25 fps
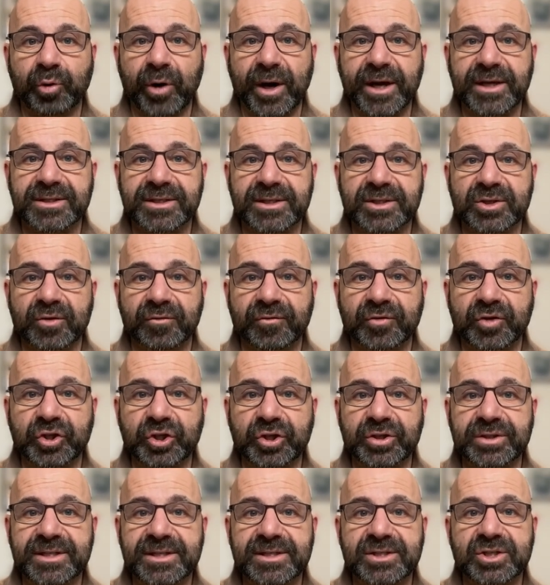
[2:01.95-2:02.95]
prices of
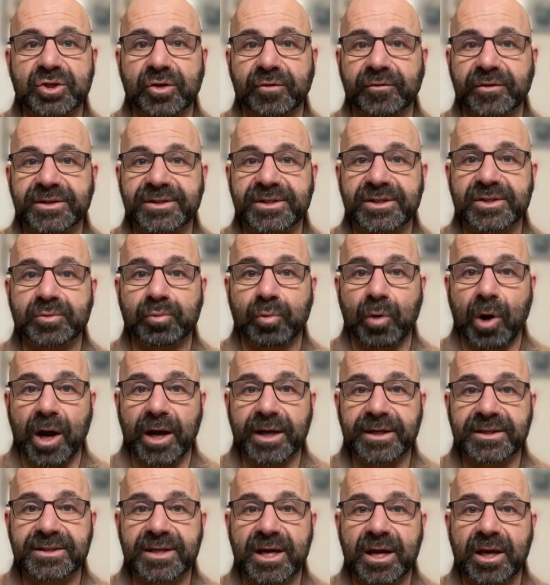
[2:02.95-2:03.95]
goods and services
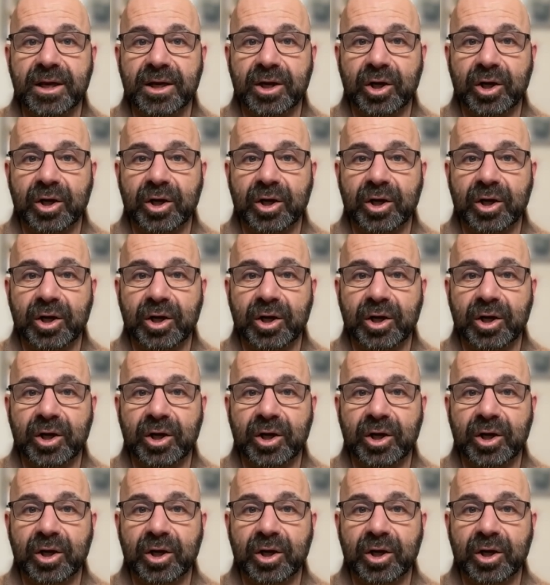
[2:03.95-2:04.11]
rise,